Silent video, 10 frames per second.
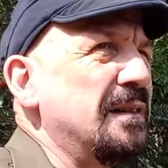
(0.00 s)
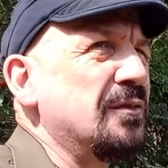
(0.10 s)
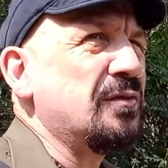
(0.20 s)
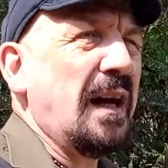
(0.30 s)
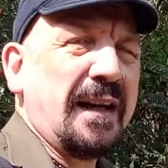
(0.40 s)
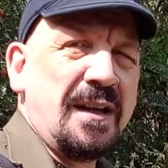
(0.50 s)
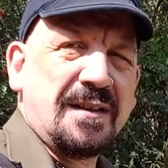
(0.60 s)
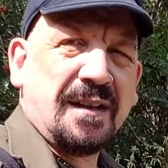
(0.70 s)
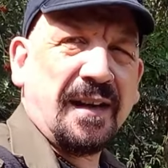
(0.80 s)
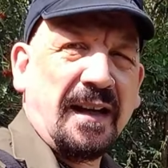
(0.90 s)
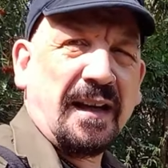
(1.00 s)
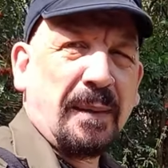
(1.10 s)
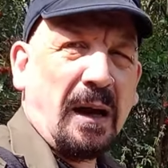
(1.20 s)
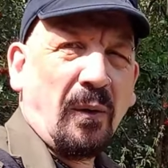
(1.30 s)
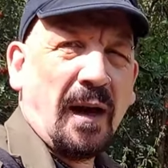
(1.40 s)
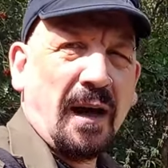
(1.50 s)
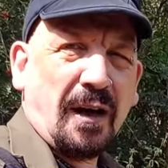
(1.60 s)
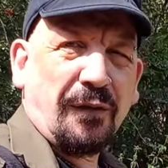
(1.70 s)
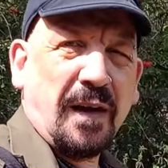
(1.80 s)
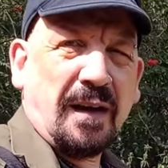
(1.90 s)
try to get you to think about it. And
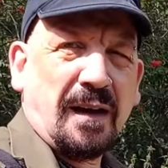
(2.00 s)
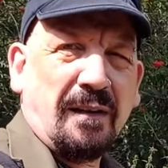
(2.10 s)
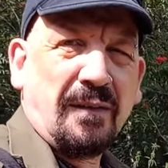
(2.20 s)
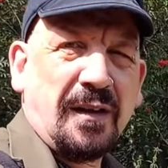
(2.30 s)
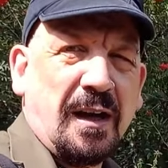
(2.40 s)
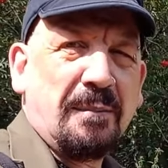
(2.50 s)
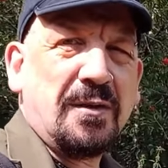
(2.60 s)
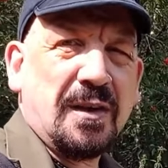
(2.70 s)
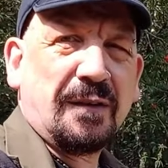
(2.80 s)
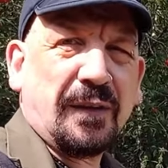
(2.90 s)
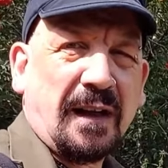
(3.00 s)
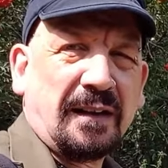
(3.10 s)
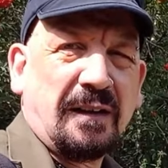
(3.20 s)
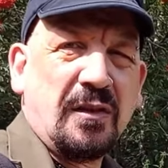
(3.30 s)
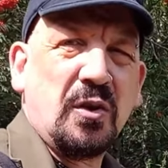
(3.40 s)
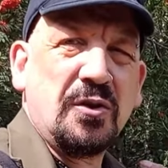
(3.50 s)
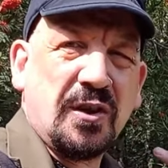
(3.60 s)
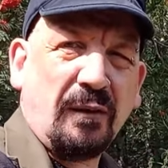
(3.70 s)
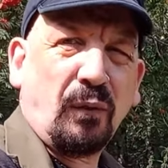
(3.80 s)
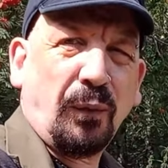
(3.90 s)
I think the images, for that giving you a
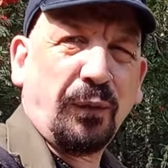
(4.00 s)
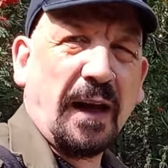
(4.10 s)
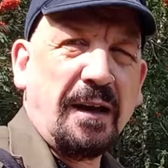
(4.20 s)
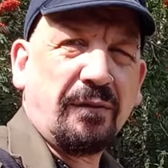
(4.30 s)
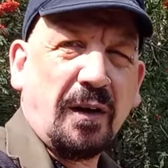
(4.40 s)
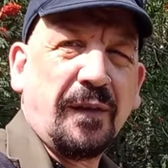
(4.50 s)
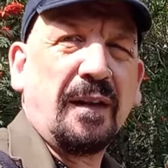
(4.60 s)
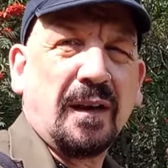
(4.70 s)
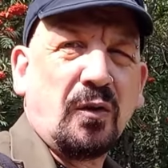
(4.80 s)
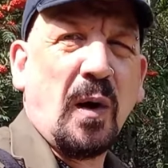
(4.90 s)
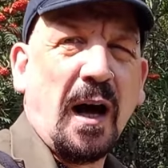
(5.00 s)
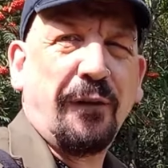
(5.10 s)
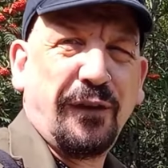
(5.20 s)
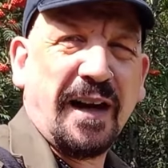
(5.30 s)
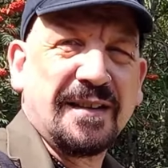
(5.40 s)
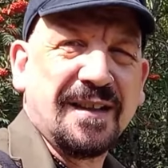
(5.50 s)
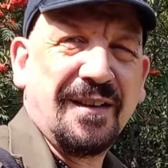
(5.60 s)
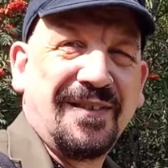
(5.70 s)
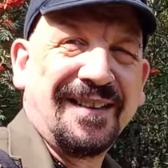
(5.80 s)
general flavour, I think they're quite effective.